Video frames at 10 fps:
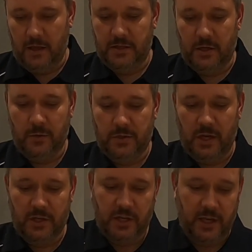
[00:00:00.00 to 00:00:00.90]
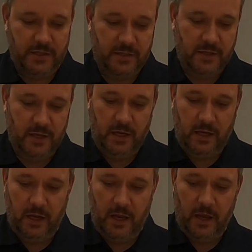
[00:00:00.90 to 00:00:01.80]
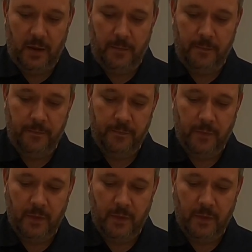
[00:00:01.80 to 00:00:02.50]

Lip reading: So such as the